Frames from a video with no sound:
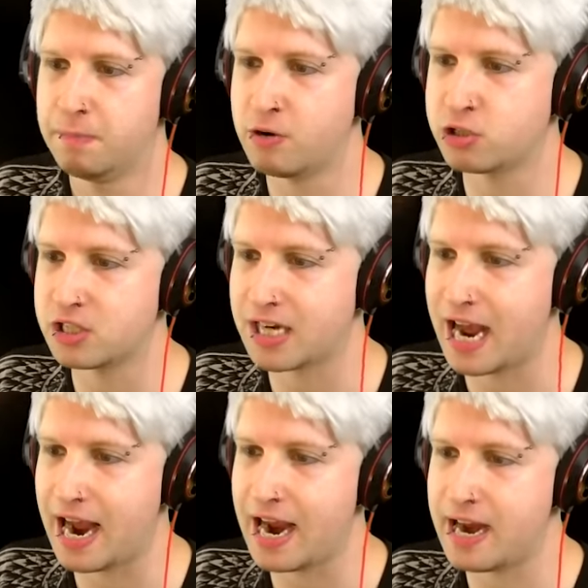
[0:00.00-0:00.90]
Potion
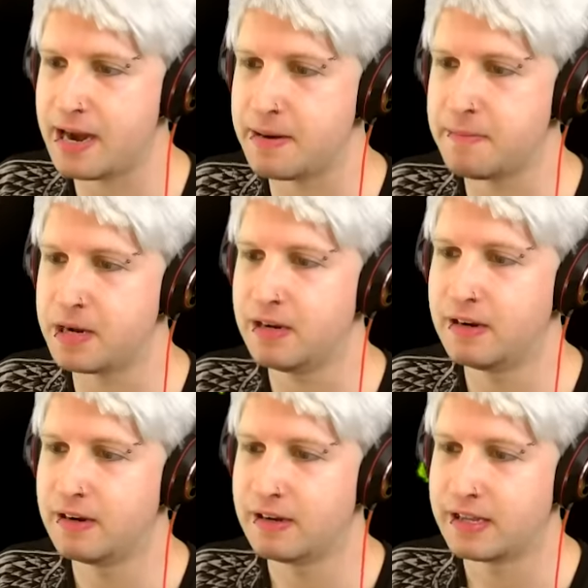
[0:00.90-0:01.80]
time.
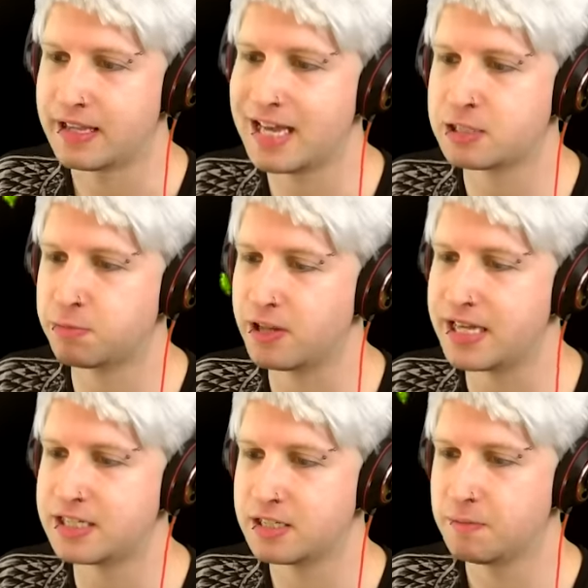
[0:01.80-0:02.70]
Yes,
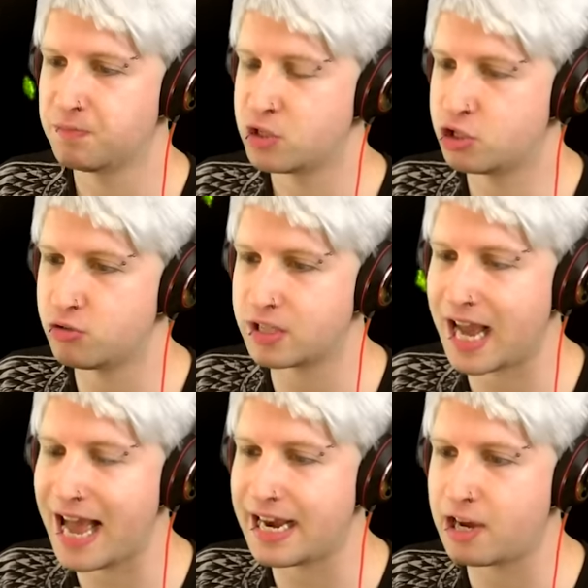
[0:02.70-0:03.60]
please. Shoot the
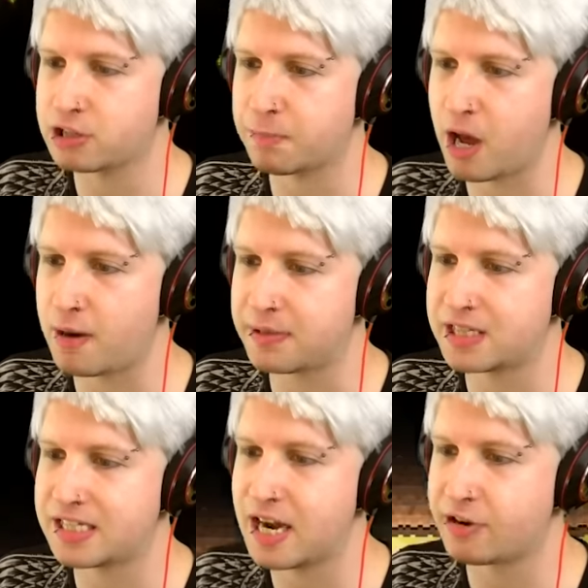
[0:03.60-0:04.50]
guy down at the bottom of
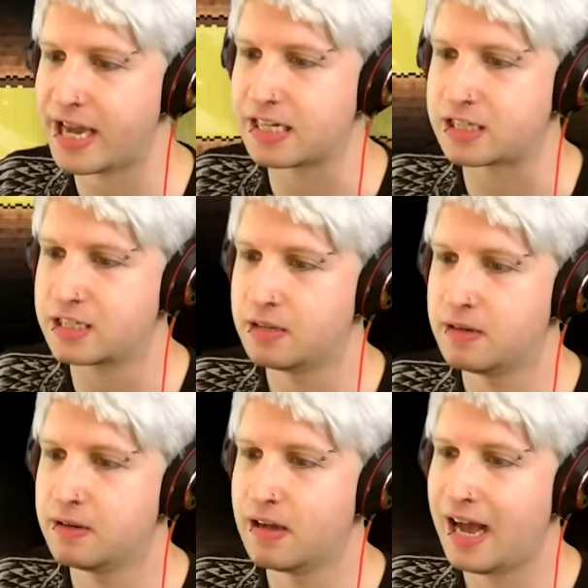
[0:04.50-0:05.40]
the staircase.
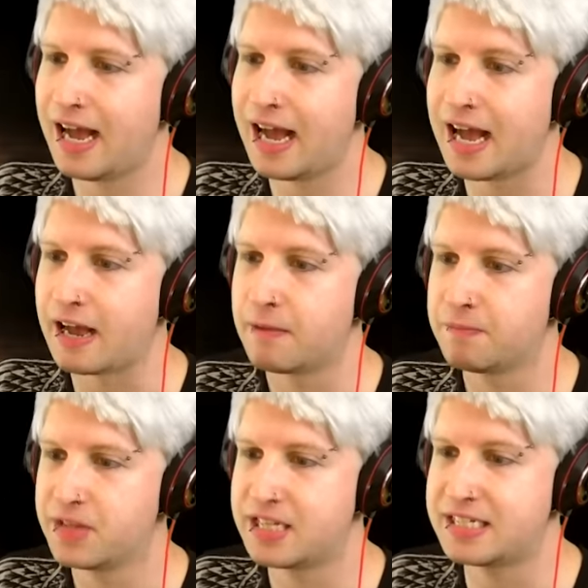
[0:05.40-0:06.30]
Haha, -ha,
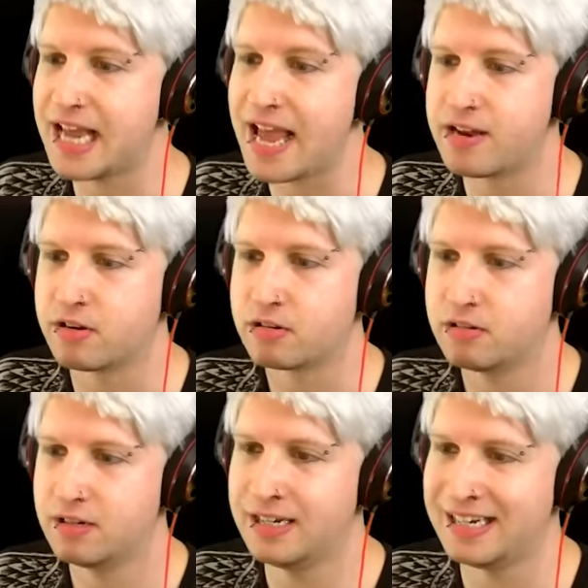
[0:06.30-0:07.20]
he's dead.
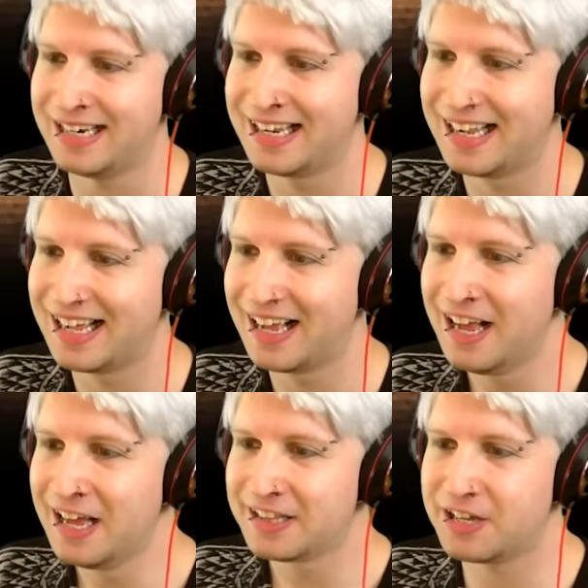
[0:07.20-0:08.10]

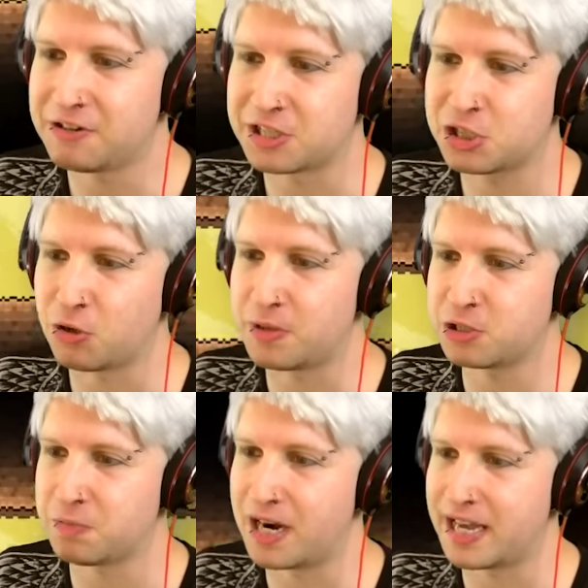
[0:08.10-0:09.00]
There is so
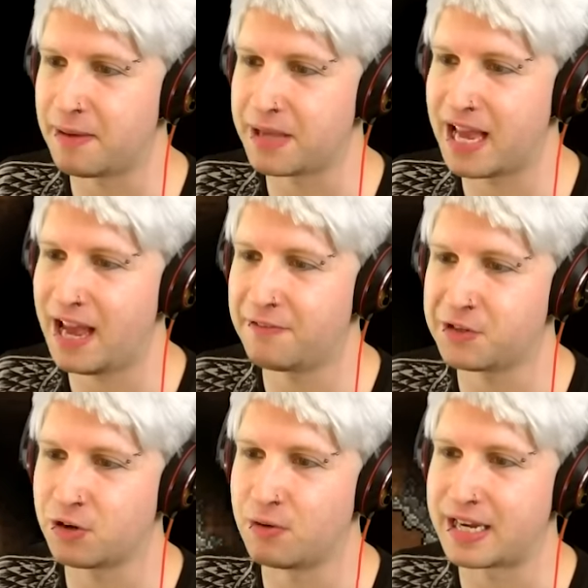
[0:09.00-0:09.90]
much money I'm gonna have
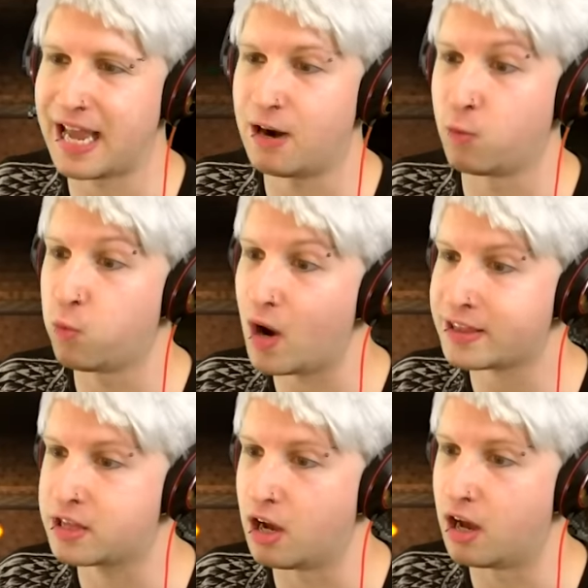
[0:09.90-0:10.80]
to go and get. What
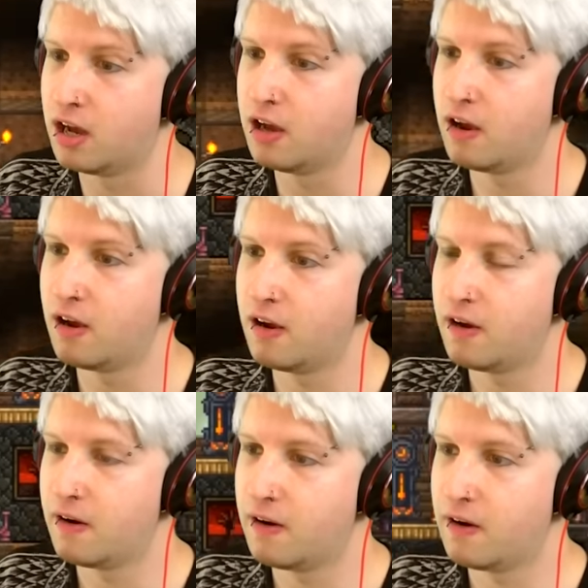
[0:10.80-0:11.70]
the?
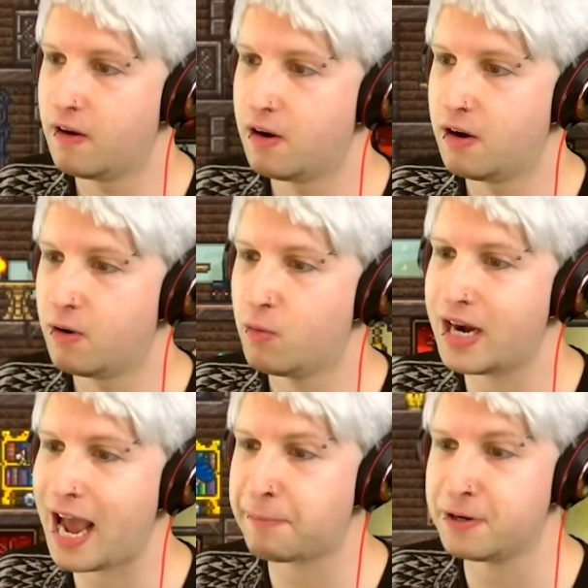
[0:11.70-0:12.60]
What
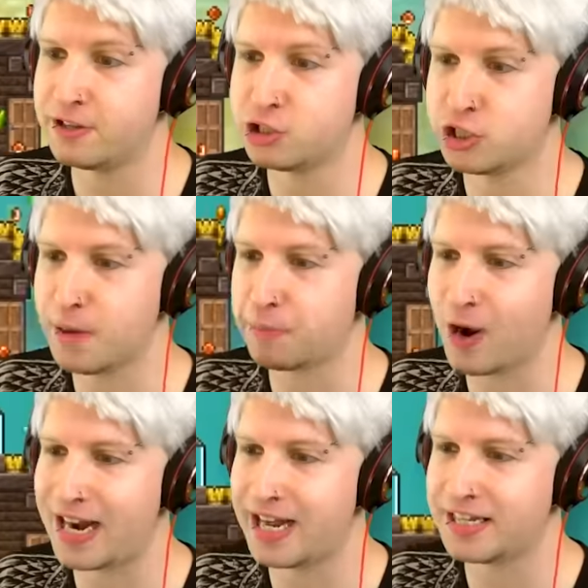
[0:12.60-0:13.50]
happened to the ship?
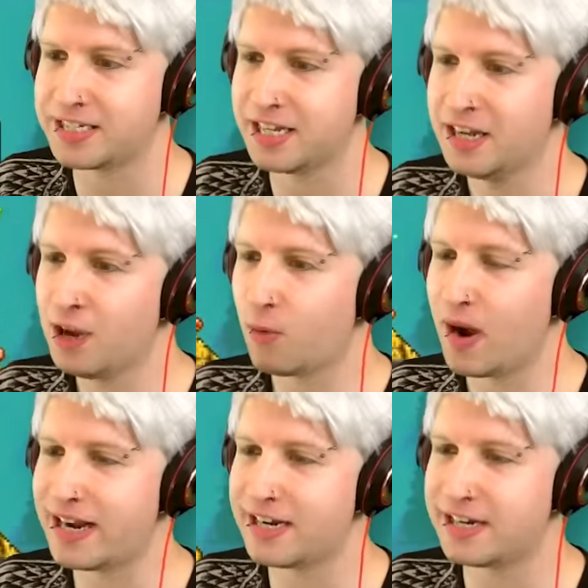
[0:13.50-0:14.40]
What hit?
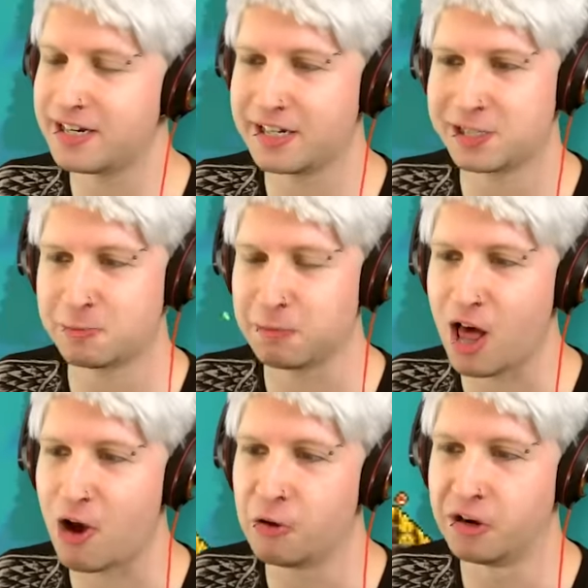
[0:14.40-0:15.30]
Why did it
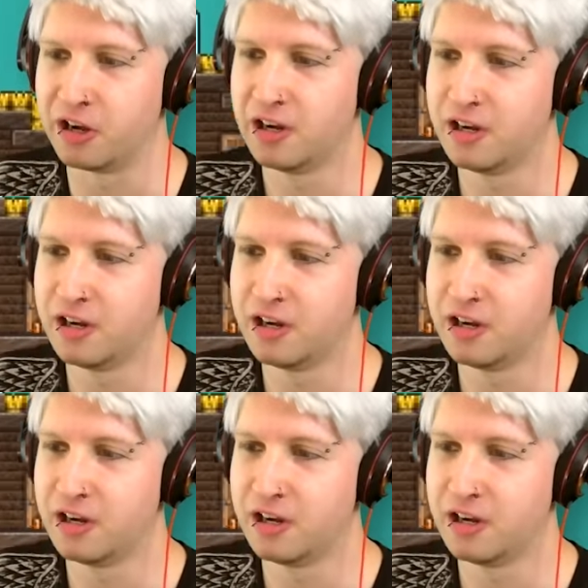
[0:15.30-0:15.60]
explode?